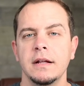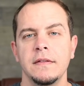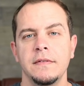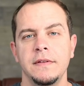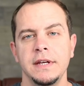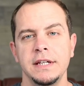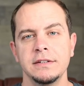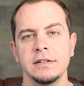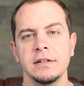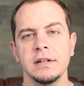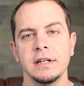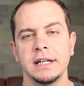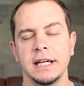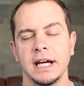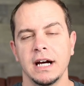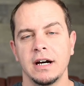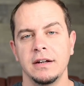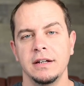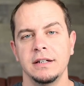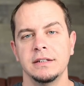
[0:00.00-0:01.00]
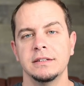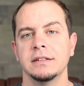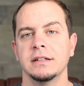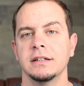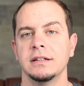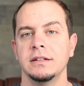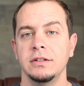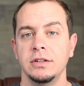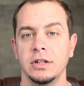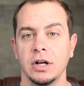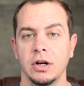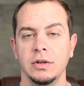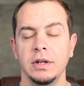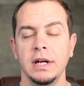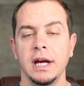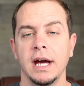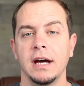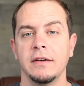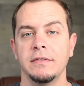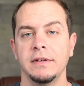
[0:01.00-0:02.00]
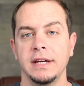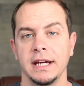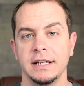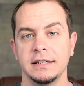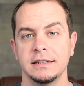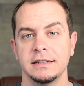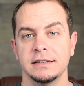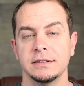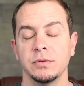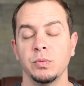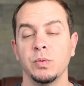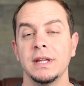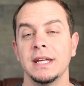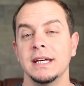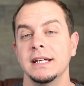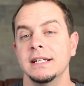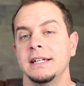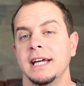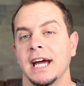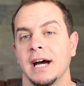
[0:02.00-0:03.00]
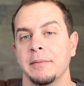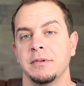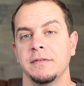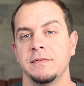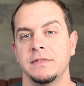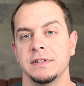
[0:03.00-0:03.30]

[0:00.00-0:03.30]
These are the counties known to have cases within captive